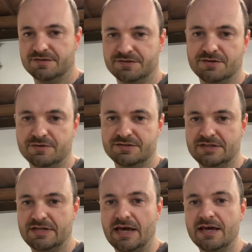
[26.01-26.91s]
So
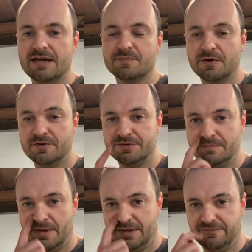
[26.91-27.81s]
today I'm going to
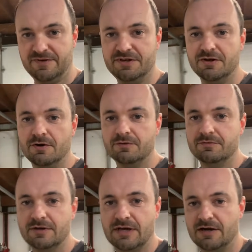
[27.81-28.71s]
make a video,
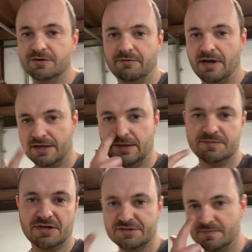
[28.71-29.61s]
I don't know why I keep
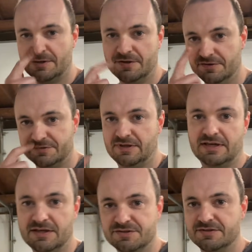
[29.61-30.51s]
touching my nose,
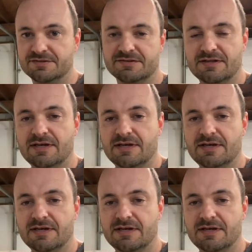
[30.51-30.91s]
like itches.